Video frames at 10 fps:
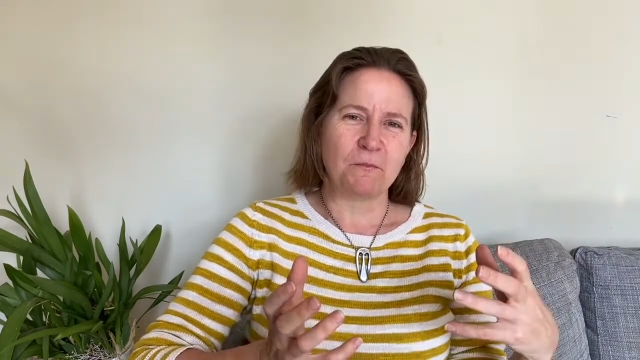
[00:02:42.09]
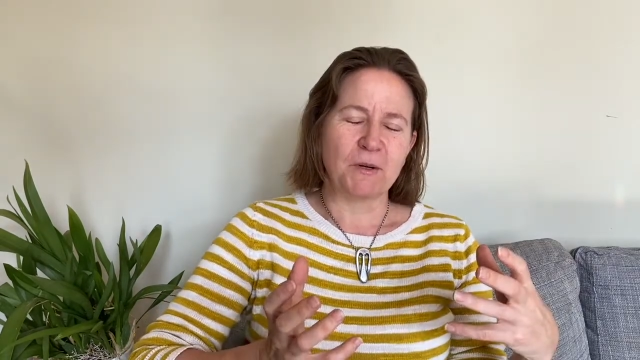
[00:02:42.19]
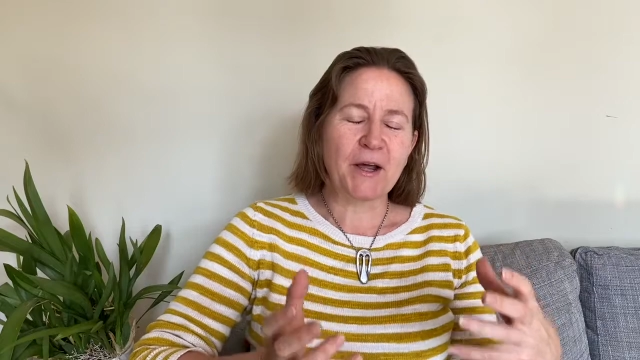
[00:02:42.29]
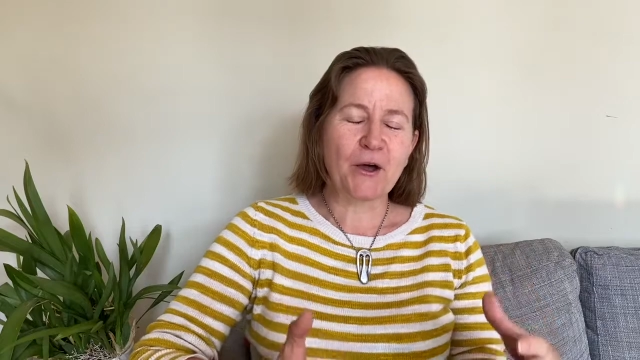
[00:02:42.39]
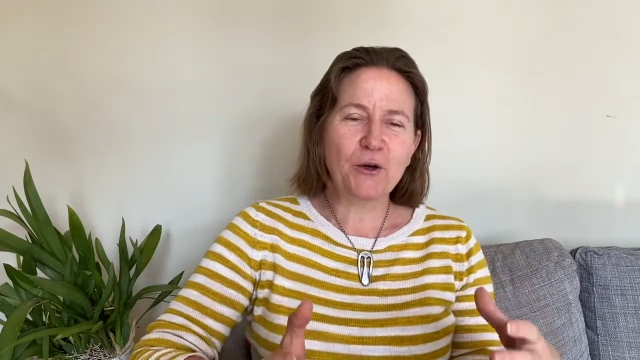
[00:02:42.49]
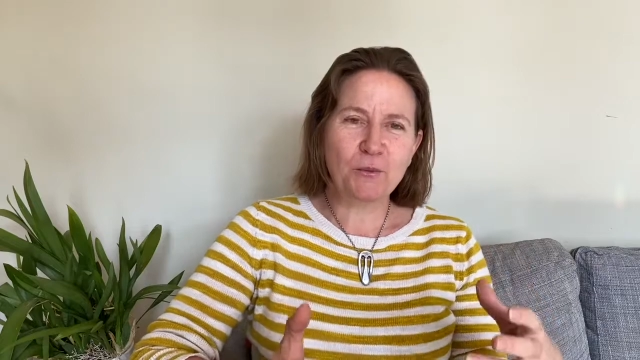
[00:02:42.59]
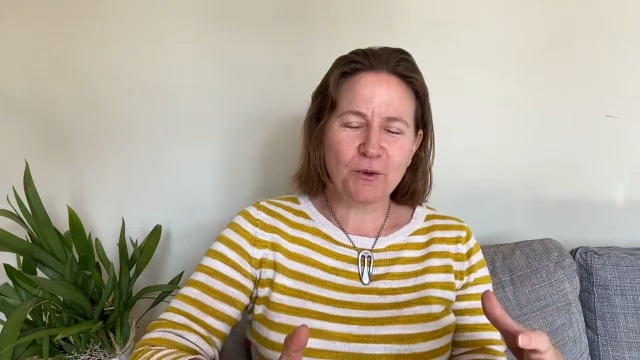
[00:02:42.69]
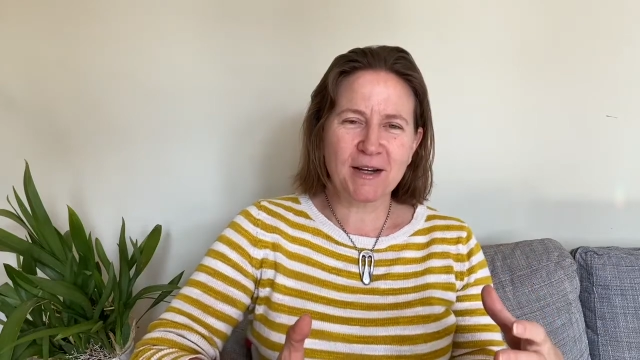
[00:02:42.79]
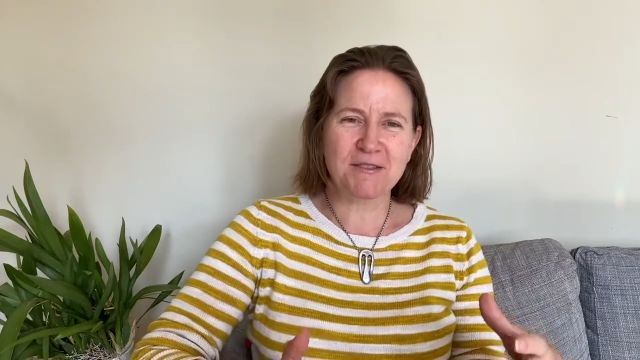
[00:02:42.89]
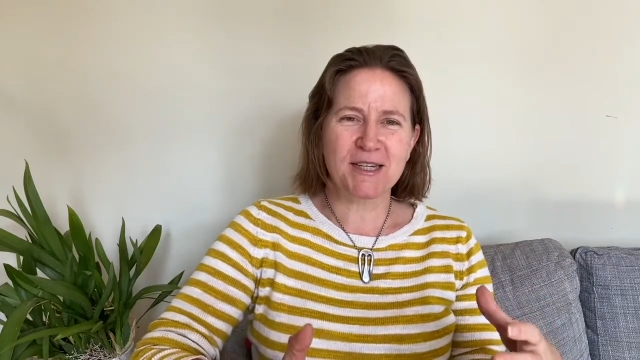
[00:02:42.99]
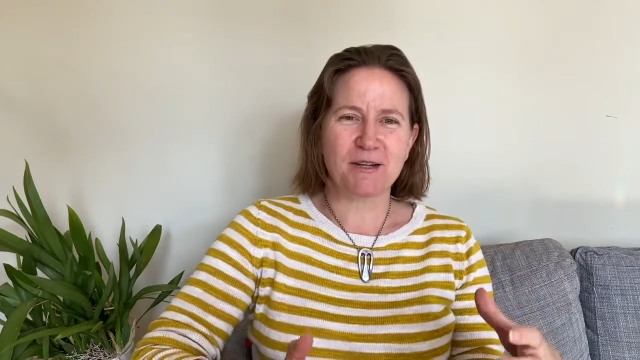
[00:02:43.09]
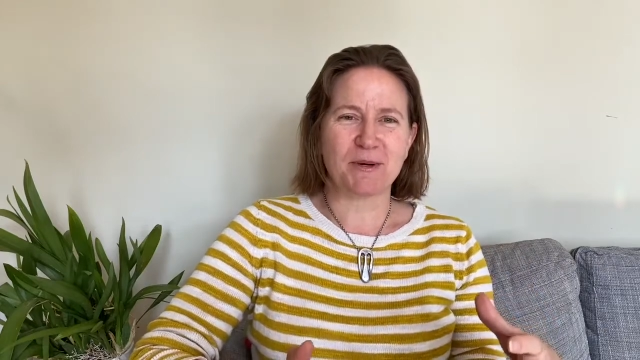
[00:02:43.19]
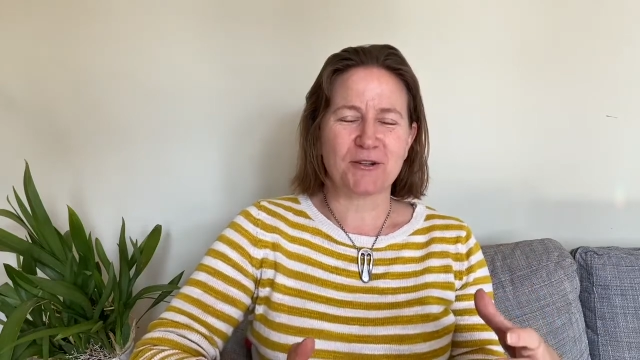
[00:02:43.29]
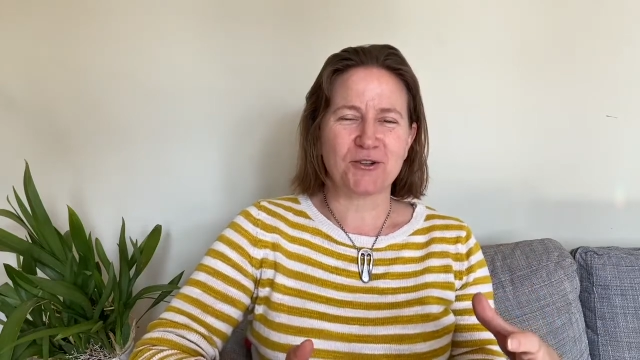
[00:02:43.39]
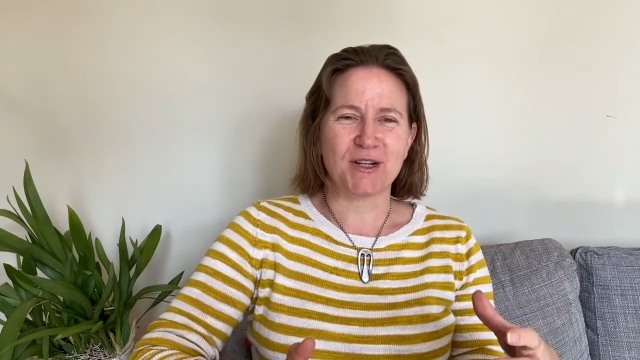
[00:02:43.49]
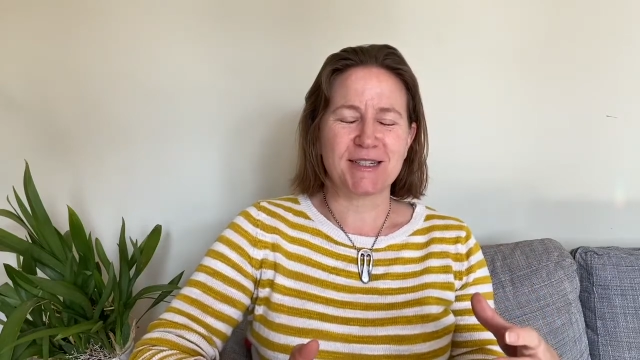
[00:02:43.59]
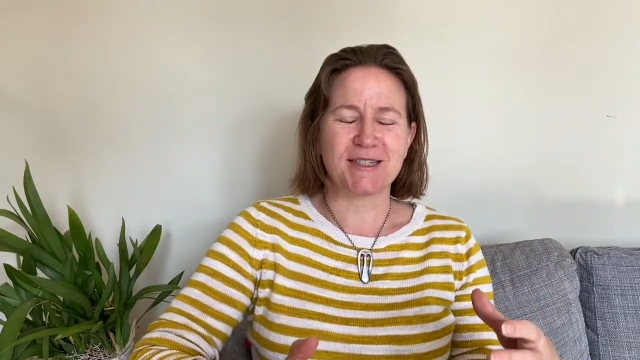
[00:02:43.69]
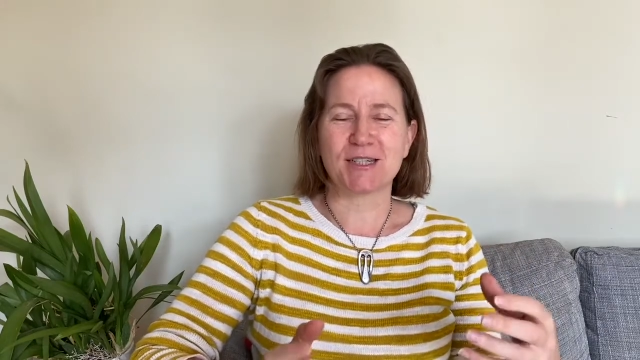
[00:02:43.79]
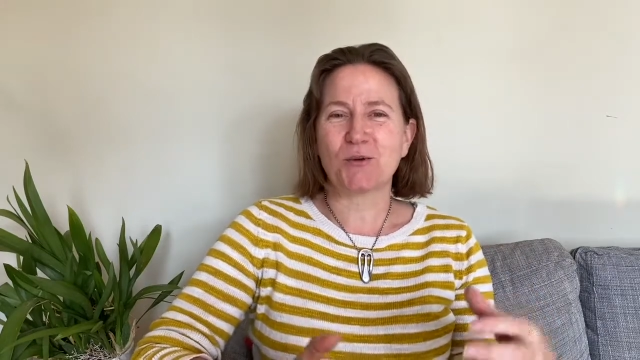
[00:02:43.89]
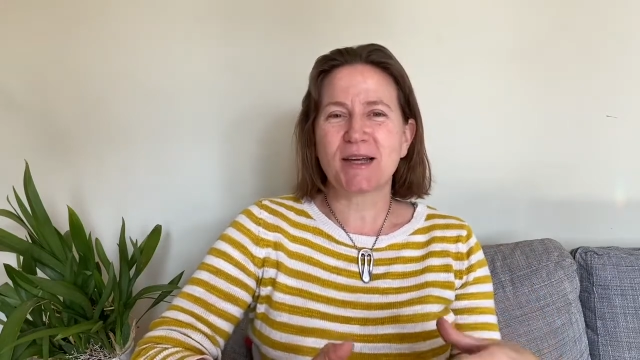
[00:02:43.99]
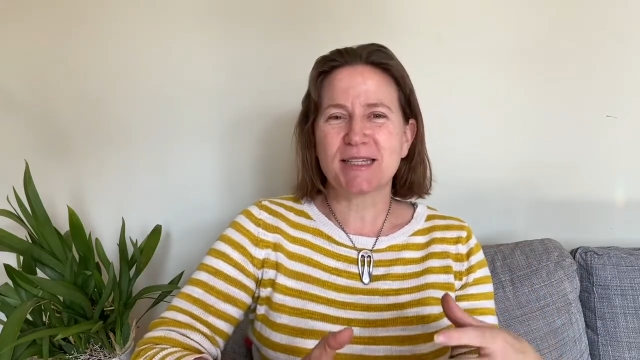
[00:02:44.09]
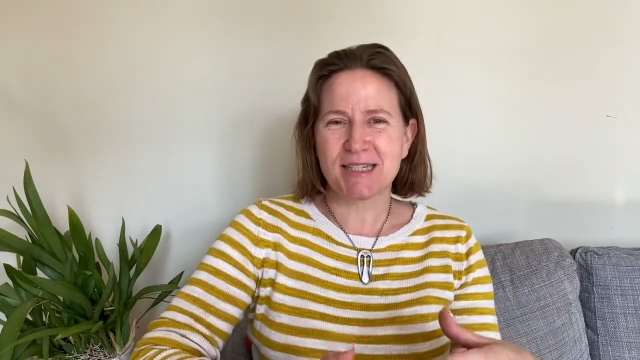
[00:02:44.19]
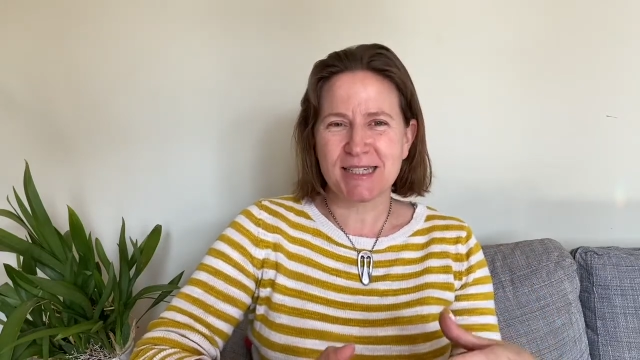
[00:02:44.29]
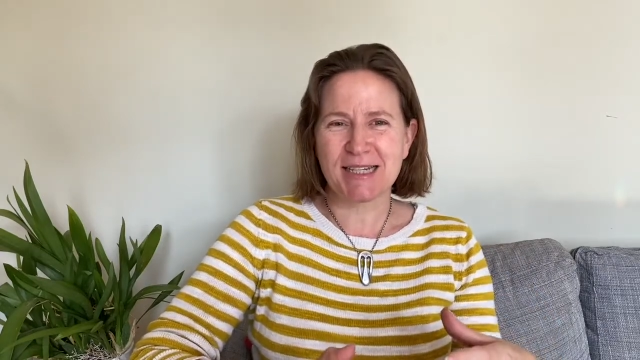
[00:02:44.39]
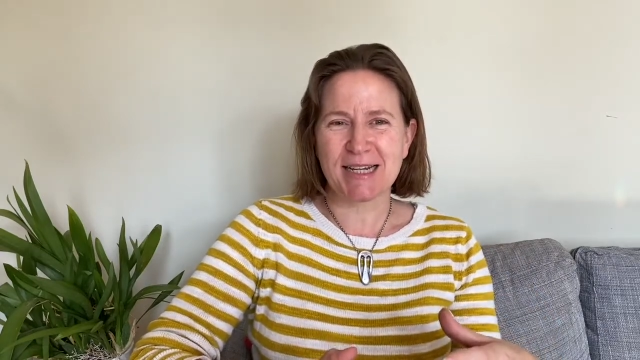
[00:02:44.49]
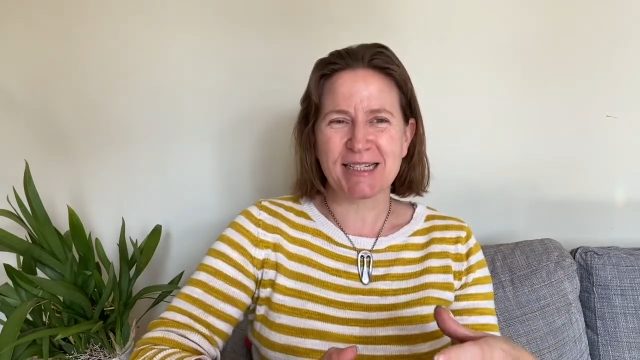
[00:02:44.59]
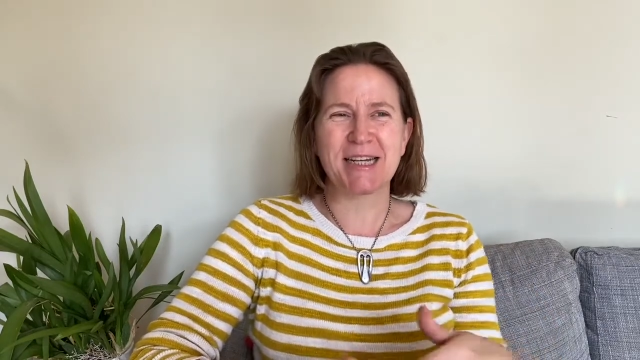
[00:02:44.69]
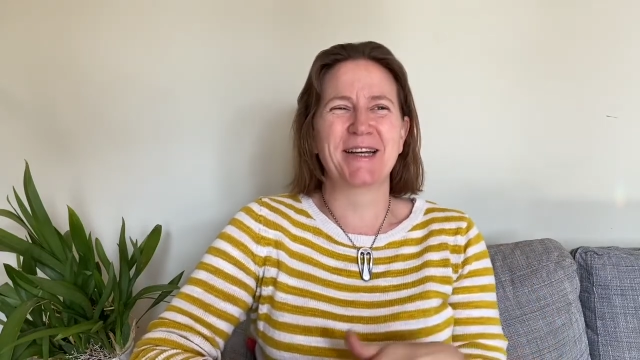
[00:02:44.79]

But I hope what I've said about trust, it's quite succinct.